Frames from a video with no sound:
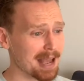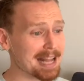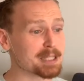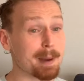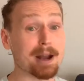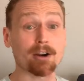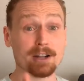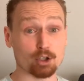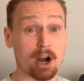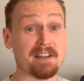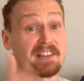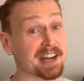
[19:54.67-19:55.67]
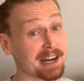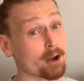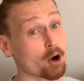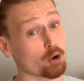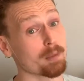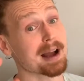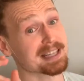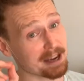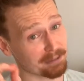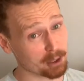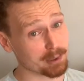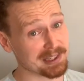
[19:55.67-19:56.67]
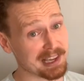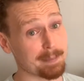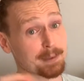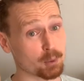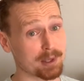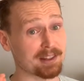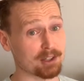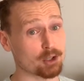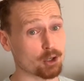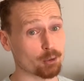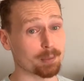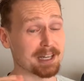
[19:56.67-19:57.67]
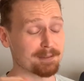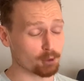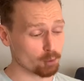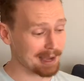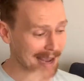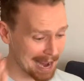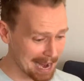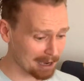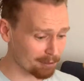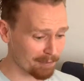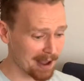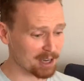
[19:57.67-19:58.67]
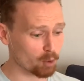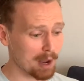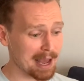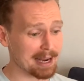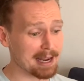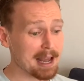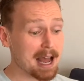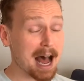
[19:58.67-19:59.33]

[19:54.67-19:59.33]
It's better in a drive-in than at home. I definitely would say between the two, but if you can find a way...